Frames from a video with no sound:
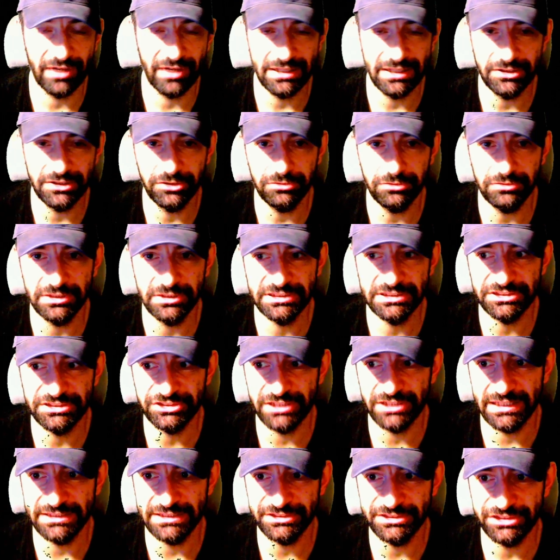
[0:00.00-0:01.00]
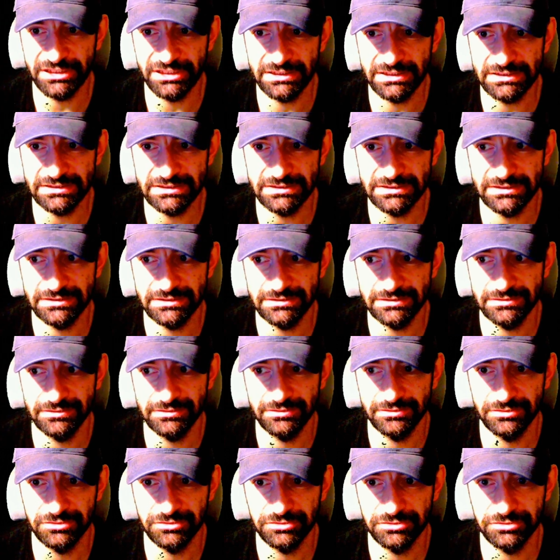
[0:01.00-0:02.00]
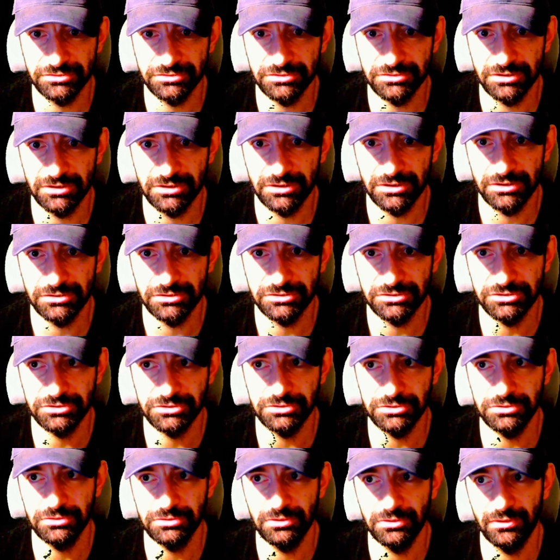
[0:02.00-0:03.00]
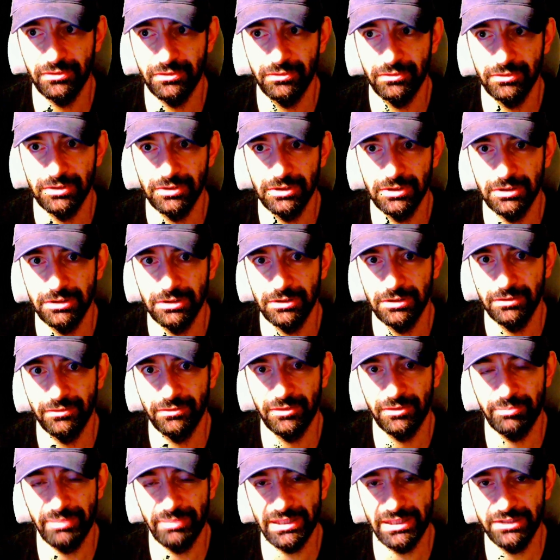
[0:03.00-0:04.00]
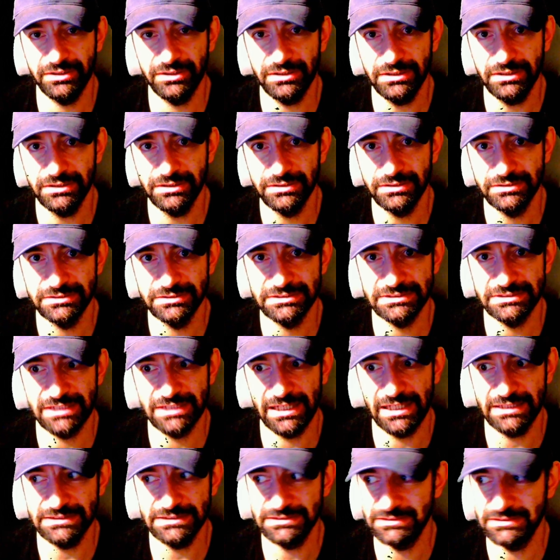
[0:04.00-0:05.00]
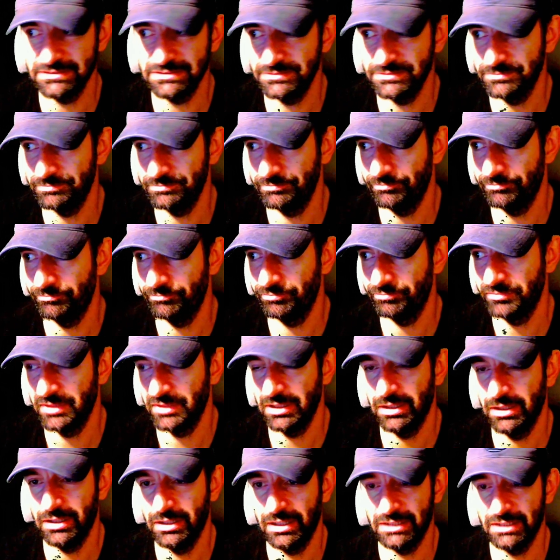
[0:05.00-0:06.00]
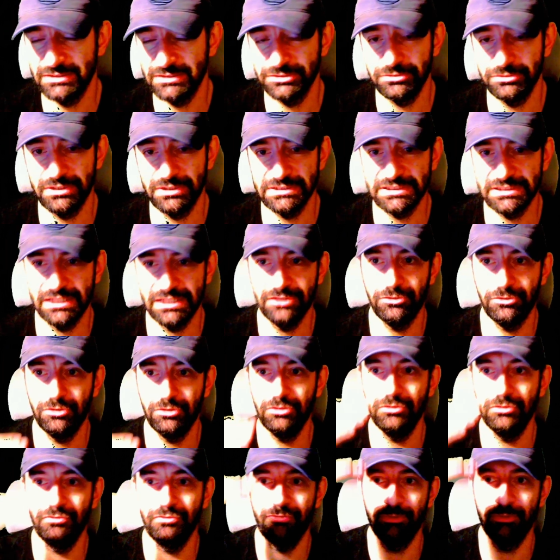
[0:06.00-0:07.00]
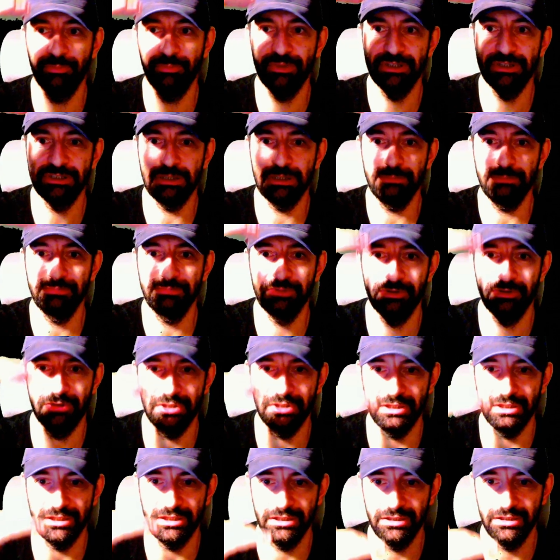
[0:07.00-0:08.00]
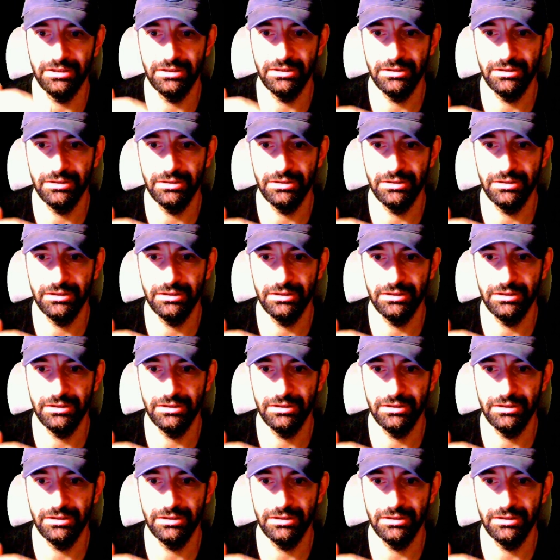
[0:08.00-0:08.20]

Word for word: value is changing to the bigger size. As soon as I go from the top to the